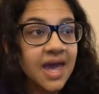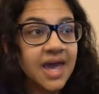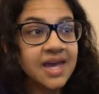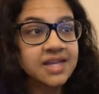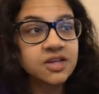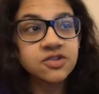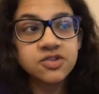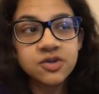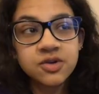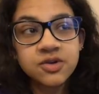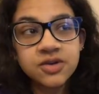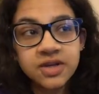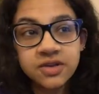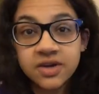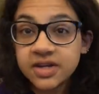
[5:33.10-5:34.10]
and I'll show
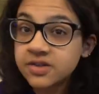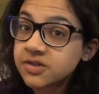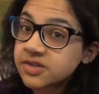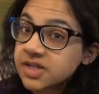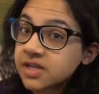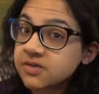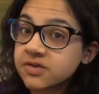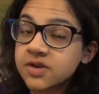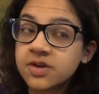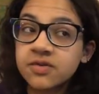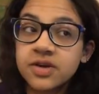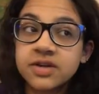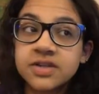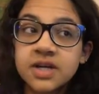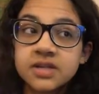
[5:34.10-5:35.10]
you another exercise for your
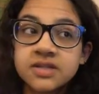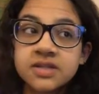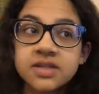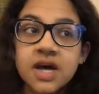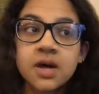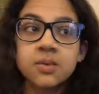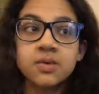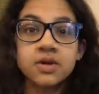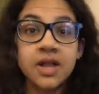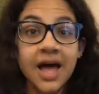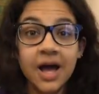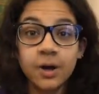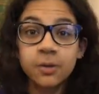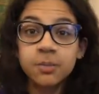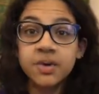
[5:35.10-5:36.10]
rear delts that will
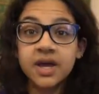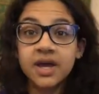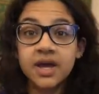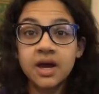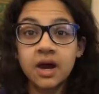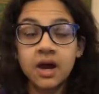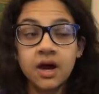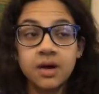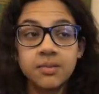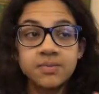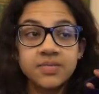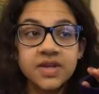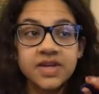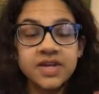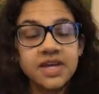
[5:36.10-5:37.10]
help
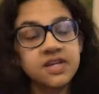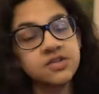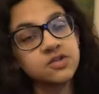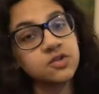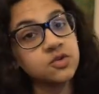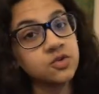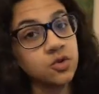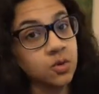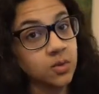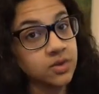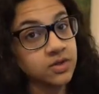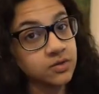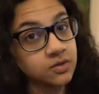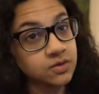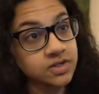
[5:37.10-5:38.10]
in case you don't
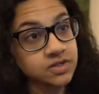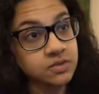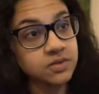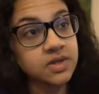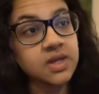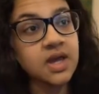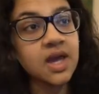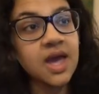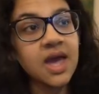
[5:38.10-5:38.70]
want to do this one.